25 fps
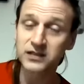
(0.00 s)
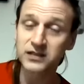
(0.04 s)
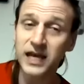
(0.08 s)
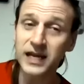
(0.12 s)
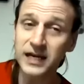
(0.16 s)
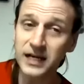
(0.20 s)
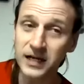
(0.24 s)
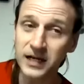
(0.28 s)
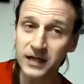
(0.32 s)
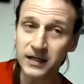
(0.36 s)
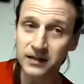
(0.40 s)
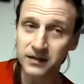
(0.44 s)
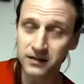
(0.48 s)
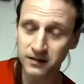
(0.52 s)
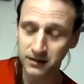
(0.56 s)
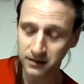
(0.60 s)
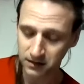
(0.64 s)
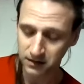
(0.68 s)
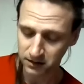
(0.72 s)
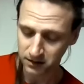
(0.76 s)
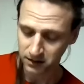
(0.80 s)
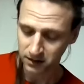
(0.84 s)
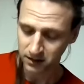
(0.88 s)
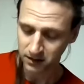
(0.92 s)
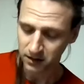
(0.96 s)
"Dinner.
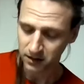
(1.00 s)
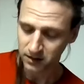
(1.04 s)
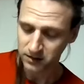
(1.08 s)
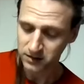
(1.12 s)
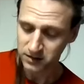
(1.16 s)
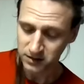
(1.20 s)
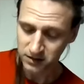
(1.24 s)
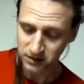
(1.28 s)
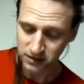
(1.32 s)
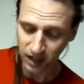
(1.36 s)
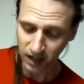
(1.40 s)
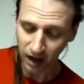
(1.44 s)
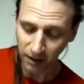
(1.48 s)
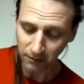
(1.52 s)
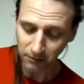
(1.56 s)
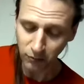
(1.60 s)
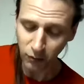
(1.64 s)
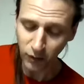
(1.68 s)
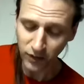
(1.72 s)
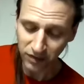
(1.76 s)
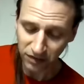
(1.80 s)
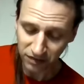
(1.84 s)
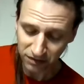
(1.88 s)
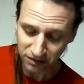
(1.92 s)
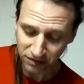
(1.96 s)
Come
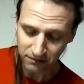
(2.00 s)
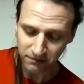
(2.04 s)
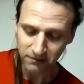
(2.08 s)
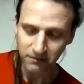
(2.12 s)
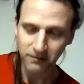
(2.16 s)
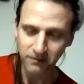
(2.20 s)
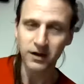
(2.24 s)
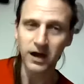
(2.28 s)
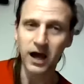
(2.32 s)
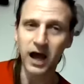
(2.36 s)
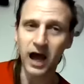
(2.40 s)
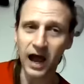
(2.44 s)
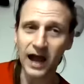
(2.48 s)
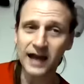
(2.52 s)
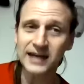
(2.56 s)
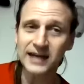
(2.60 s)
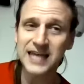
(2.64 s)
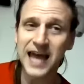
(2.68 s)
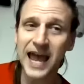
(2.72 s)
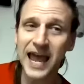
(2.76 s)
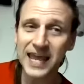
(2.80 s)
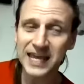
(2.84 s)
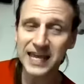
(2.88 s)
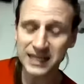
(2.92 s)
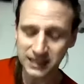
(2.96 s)
with, I
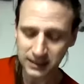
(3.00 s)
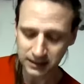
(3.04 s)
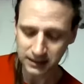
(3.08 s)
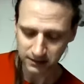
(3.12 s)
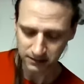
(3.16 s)
take."